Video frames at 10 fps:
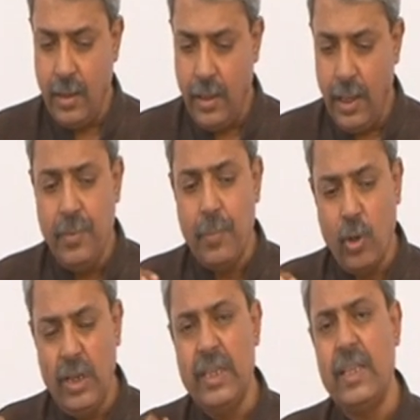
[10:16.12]
if the
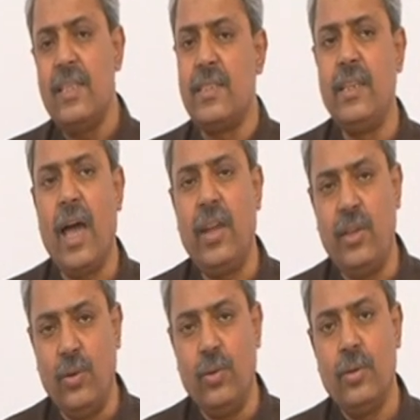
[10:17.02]
political
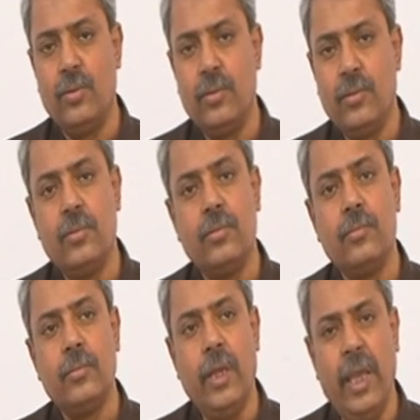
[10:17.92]
scenario
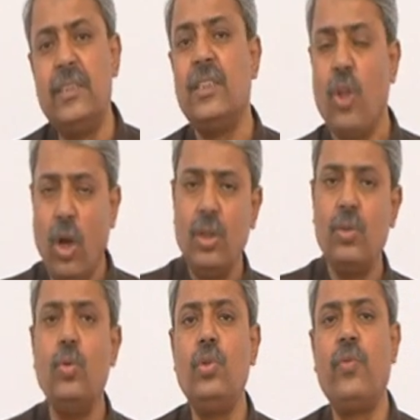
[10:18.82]
is not
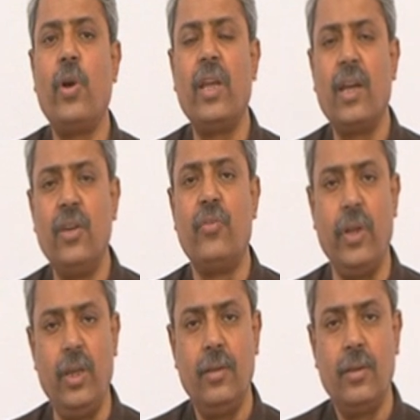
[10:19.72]
good for a
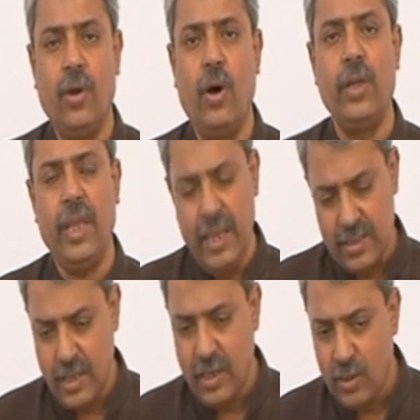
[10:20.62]
country or
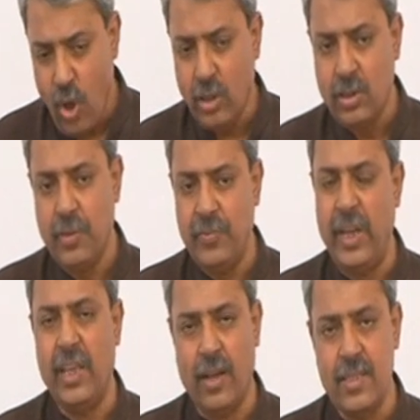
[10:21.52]
is not
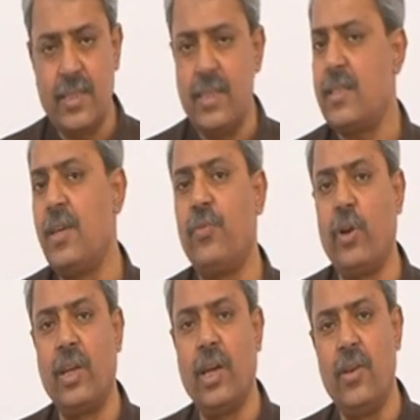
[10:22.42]
very consistent
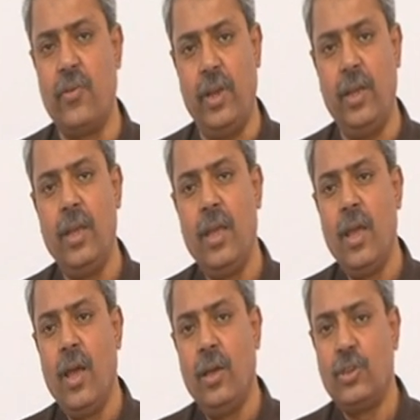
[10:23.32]
for a country,
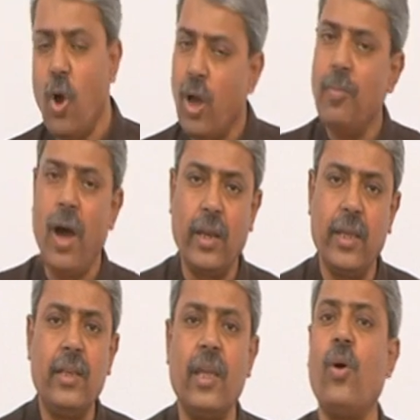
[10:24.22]
stock
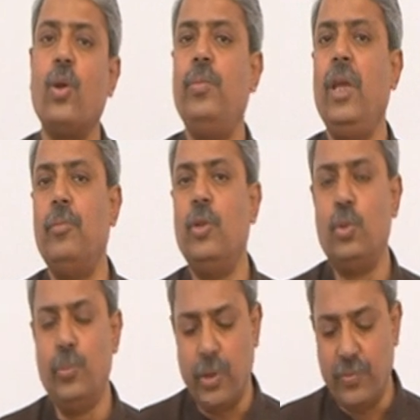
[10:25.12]
market cannot be able
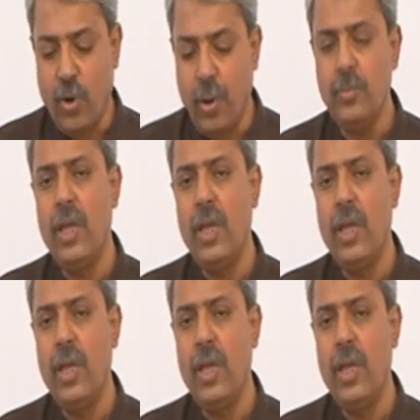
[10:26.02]
to perform